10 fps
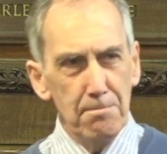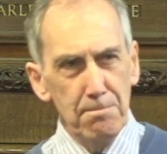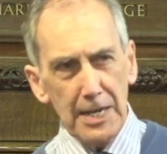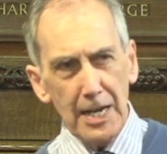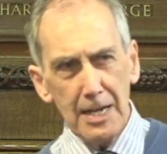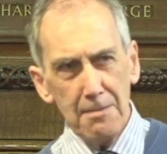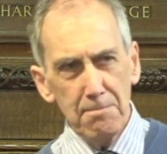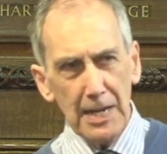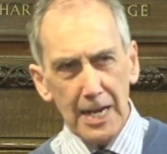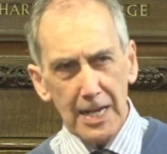But I,
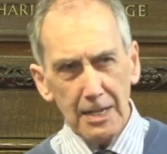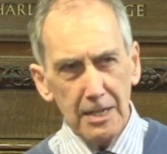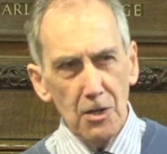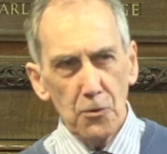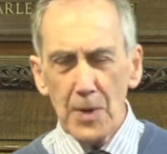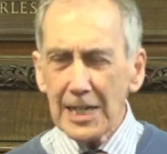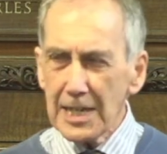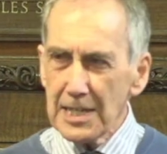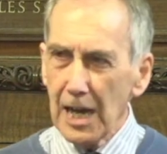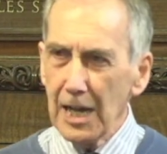but I
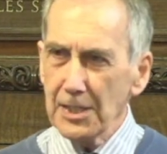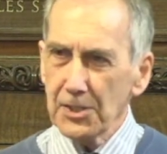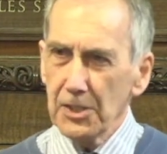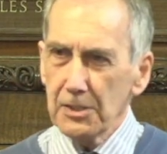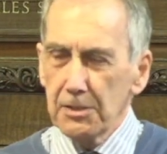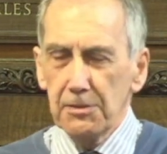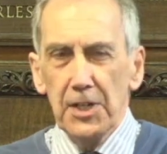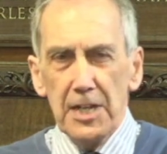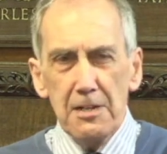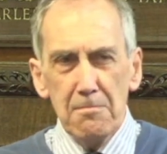recognize that,
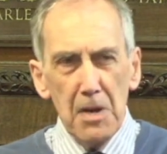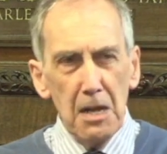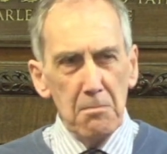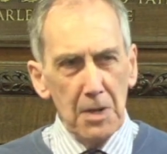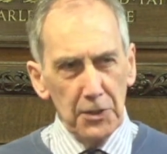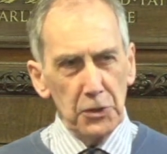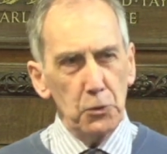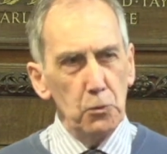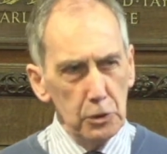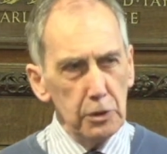that in my mother's
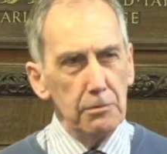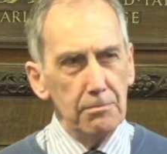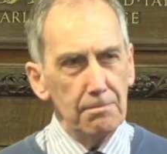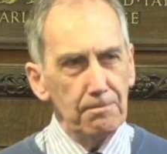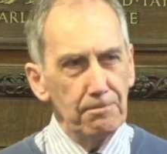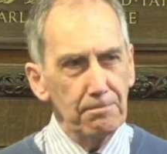womb,